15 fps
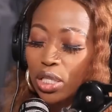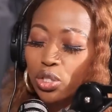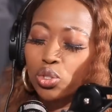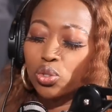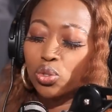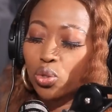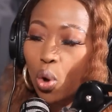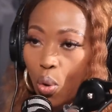It's
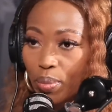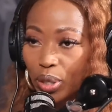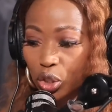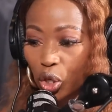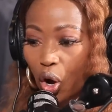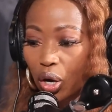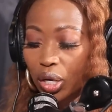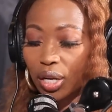so
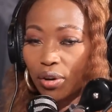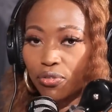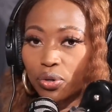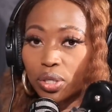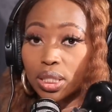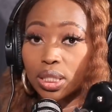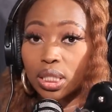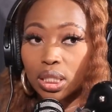much harder
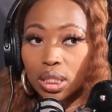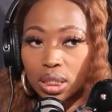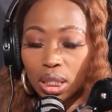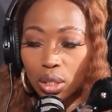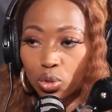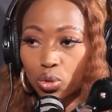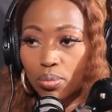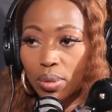for a
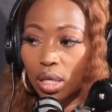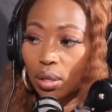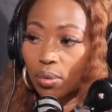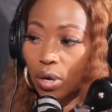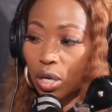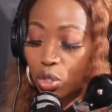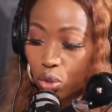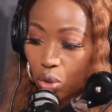DJ to make
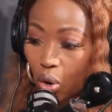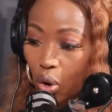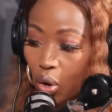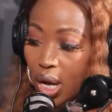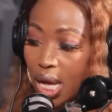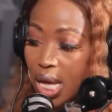a song.